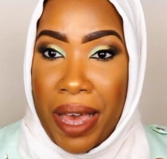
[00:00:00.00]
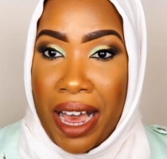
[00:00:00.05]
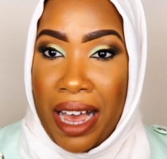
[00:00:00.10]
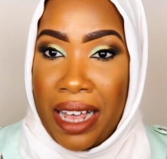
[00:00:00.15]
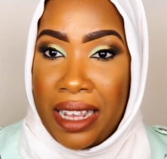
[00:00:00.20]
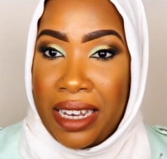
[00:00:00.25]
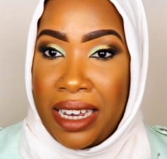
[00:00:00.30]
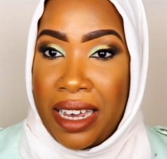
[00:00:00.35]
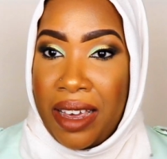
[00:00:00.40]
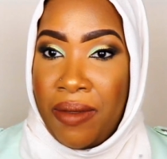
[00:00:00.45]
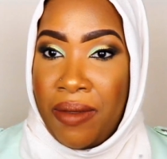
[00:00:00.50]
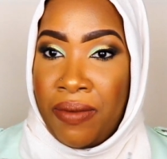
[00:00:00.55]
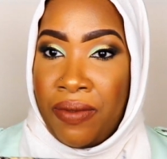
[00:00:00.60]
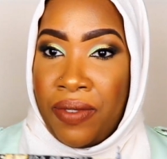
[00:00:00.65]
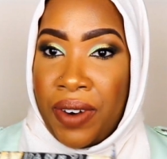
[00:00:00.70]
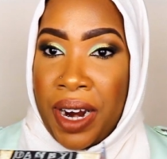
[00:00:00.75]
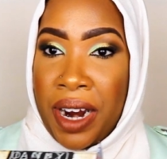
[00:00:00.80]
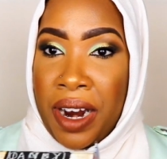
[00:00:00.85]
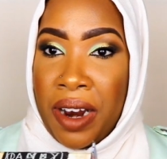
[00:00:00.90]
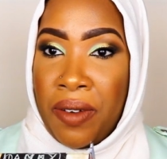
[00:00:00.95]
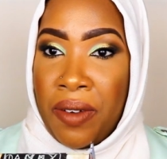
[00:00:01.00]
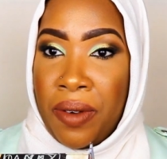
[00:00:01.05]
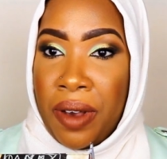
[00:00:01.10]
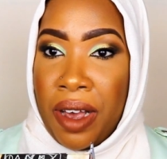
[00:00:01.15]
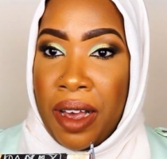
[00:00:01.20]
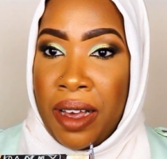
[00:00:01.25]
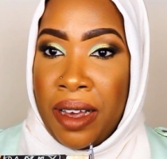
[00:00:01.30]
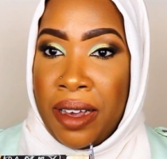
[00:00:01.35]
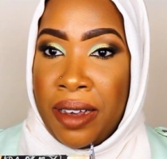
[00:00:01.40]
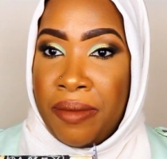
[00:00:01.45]
palette, very
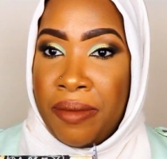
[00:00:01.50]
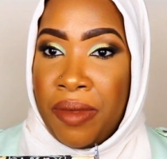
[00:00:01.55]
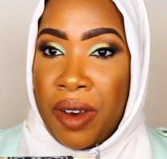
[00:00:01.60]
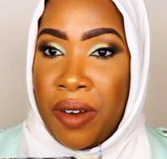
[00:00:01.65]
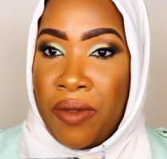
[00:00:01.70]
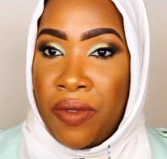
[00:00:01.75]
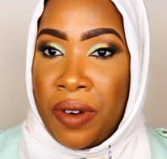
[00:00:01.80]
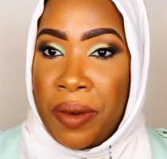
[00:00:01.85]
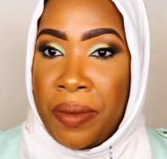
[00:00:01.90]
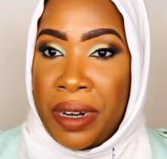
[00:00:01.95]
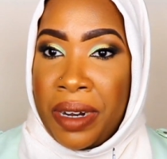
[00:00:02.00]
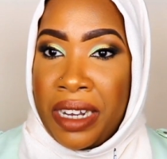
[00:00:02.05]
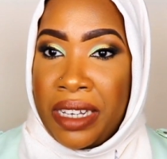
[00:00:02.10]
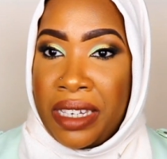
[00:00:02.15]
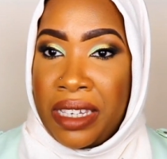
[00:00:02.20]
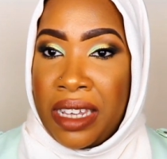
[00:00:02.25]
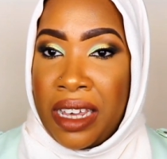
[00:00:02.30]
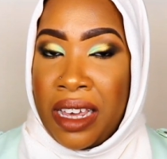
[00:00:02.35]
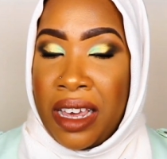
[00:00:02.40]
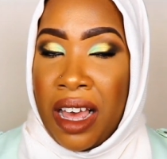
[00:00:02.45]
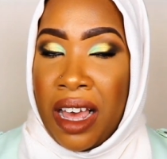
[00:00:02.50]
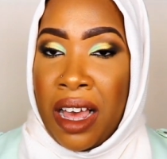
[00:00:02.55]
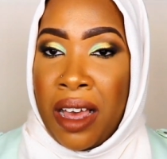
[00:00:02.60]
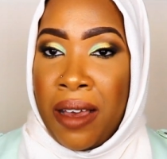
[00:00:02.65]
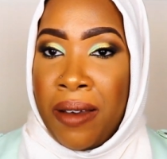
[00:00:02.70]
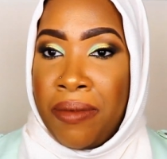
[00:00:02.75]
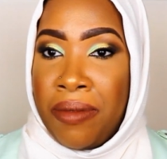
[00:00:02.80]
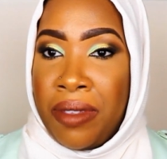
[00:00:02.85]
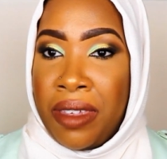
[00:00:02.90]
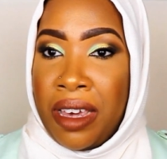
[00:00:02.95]
reminiscent
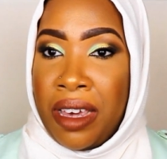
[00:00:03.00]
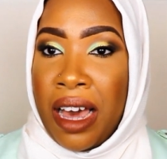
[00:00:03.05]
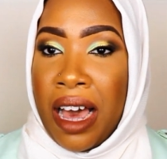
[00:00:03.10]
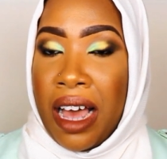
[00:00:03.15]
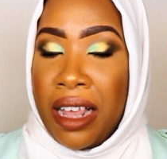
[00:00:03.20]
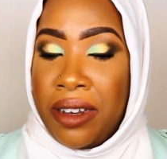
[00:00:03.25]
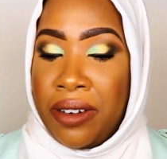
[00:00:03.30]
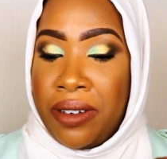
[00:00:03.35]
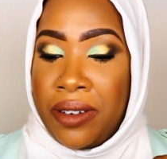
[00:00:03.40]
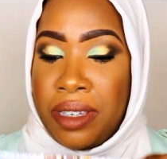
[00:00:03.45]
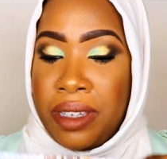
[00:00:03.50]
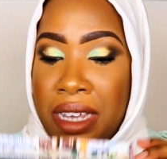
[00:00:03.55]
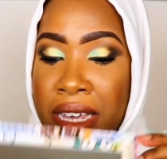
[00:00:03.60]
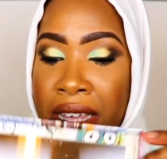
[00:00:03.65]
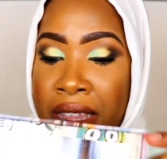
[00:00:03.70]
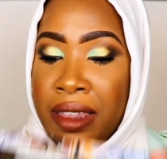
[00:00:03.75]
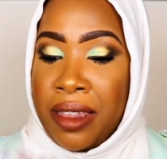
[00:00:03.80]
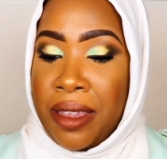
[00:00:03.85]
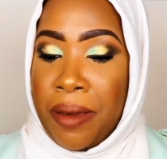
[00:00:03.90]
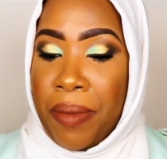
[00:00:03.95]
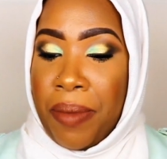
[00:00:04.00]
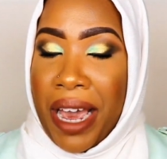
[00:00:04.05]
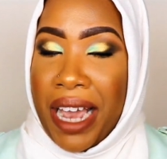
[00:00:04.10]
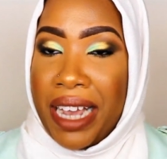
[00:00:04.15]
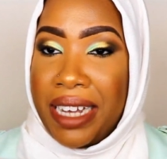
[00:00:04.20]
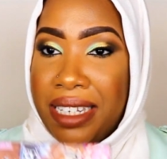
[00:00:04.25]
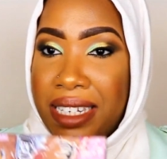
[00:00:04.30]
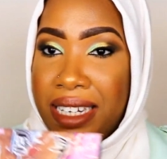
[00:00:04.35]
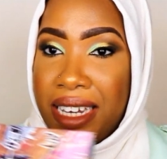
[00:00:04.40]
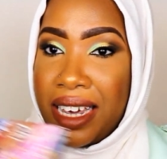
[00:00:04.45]
of the colors in the
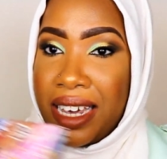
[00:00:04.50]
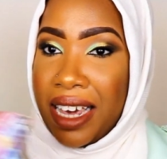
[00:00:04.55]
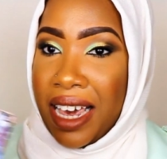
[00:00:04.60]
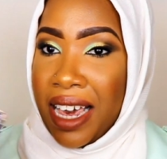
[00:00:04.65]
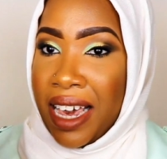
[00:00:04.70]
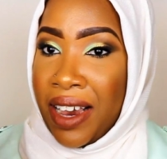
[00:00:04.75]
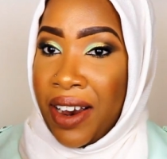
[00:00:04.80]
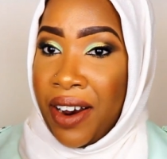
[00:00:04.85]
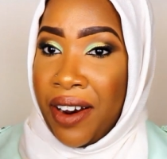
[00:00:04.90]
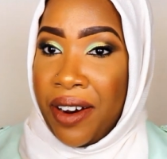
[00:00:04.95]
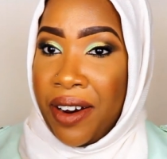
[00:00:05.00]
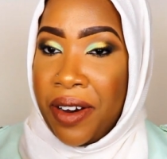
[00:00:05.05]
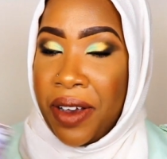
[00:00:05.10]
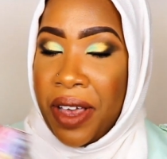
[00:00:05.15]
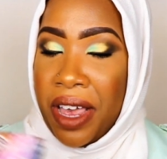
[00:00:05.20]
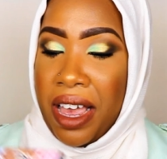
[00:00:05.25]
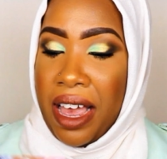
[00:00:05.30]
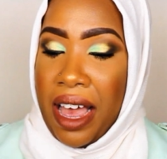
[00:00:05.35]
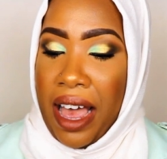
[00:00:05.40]
painting here.